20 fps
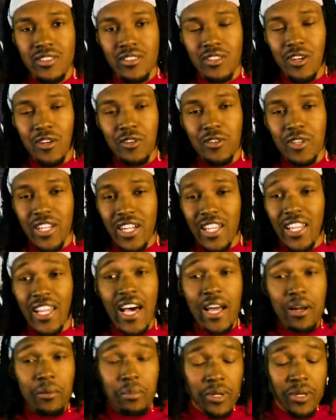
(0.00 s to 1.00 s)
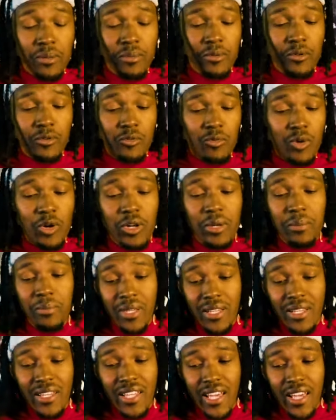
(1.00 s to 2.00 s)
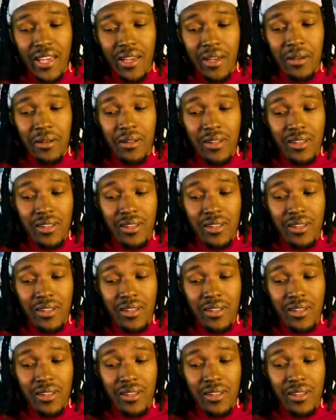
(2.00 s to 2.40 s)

you know, and a lot of people won't admit that,